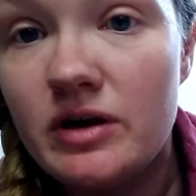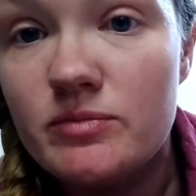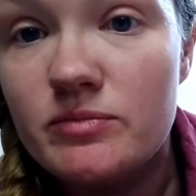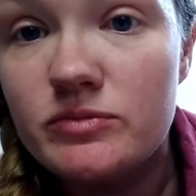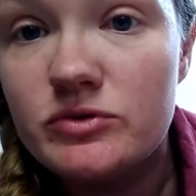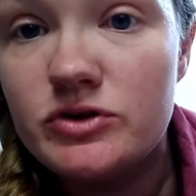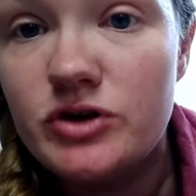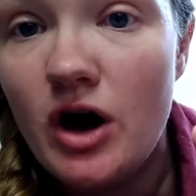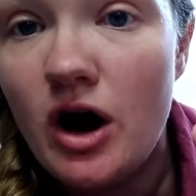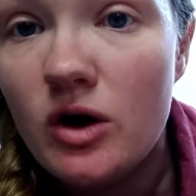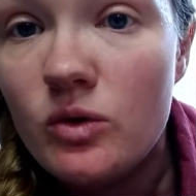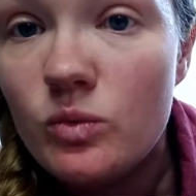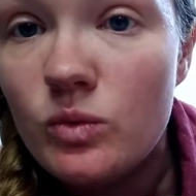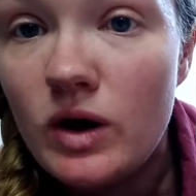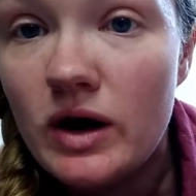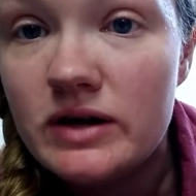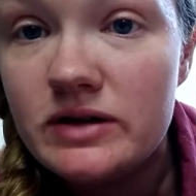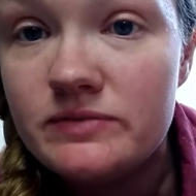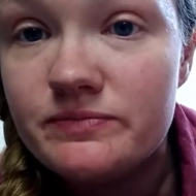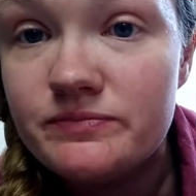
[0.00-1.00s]
dog
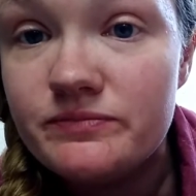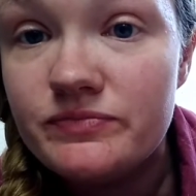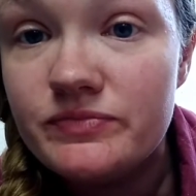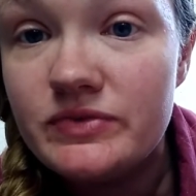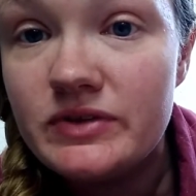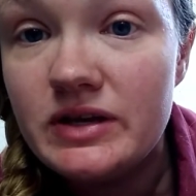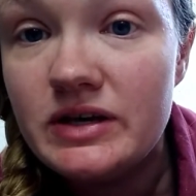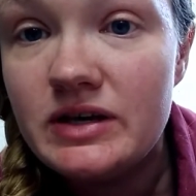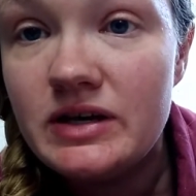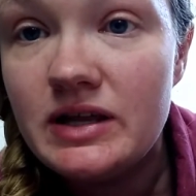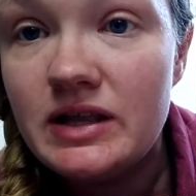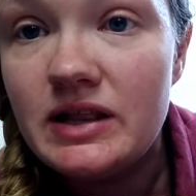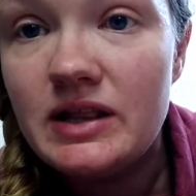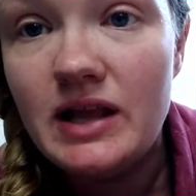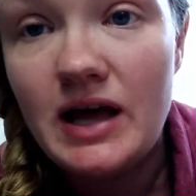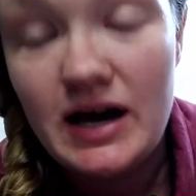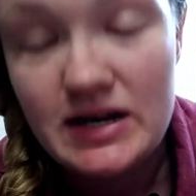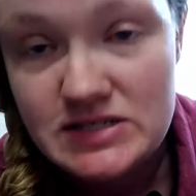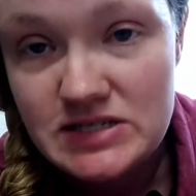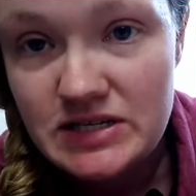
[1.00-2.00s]
1
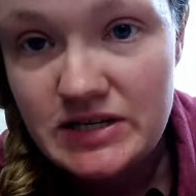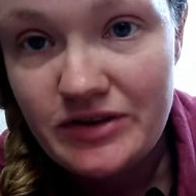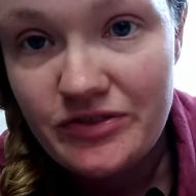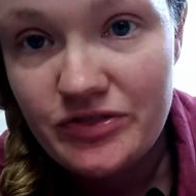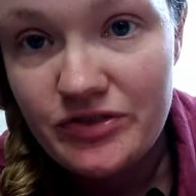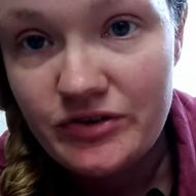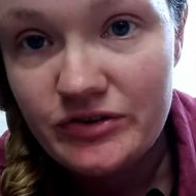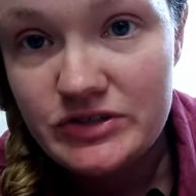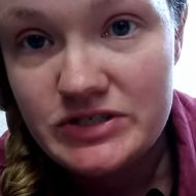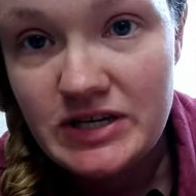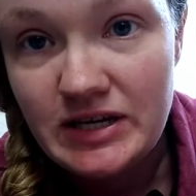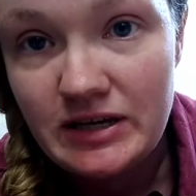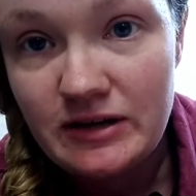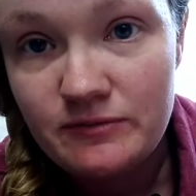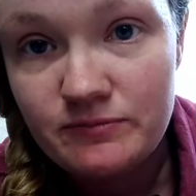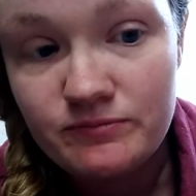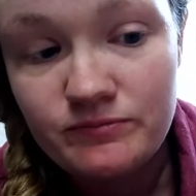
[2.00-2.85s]
locked in at 13.